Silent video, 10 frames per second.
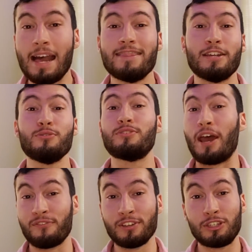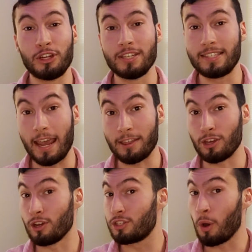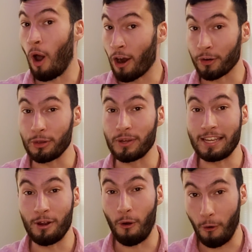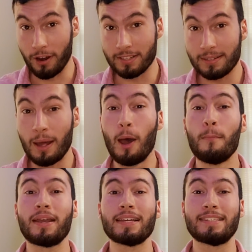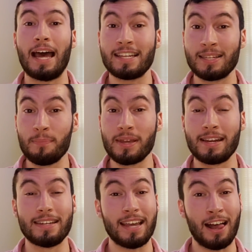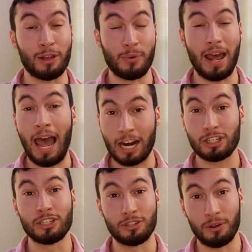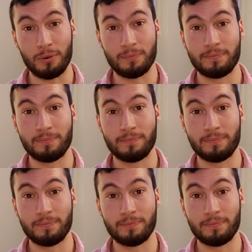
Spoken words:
then you definitely shouldn't say that you're so hungry you could eat a horse, because that's something an Italian would actually do.